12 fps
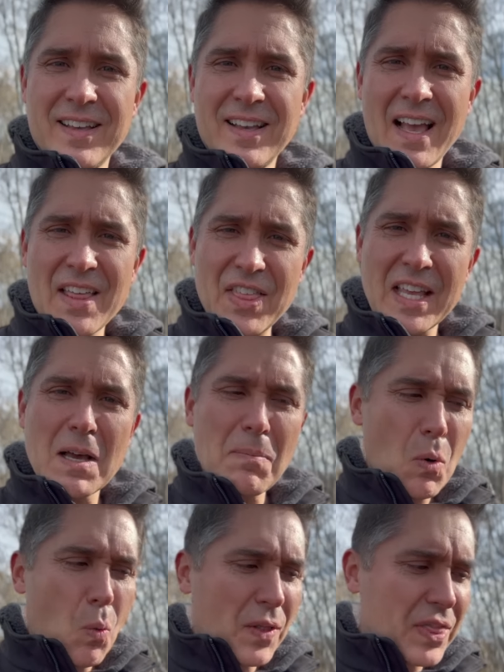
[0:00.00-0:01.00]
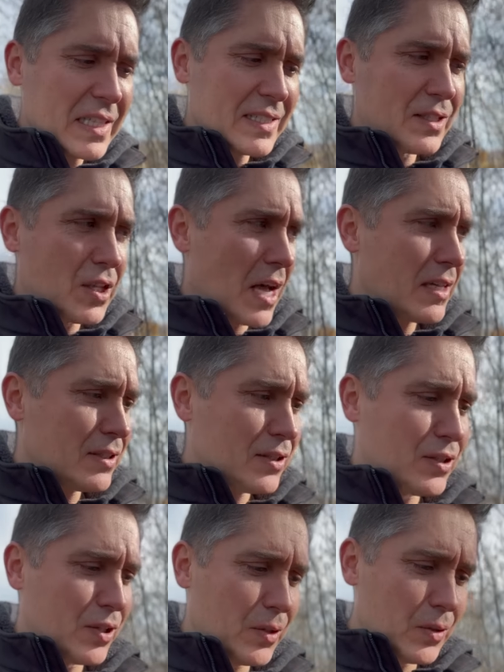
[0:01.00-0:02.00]
And think about what this does
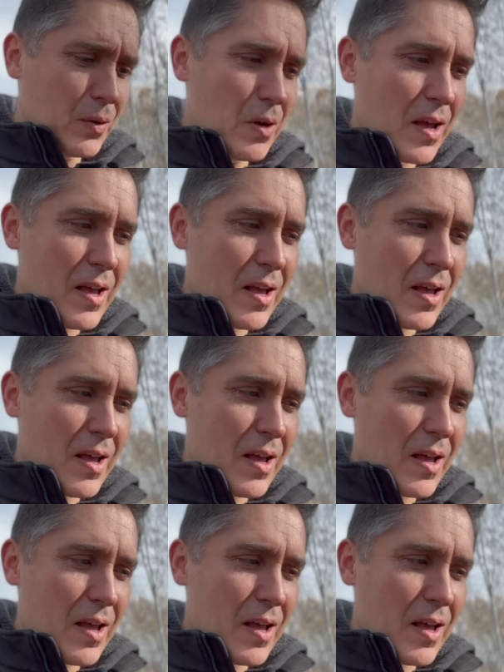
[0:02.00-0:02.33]
to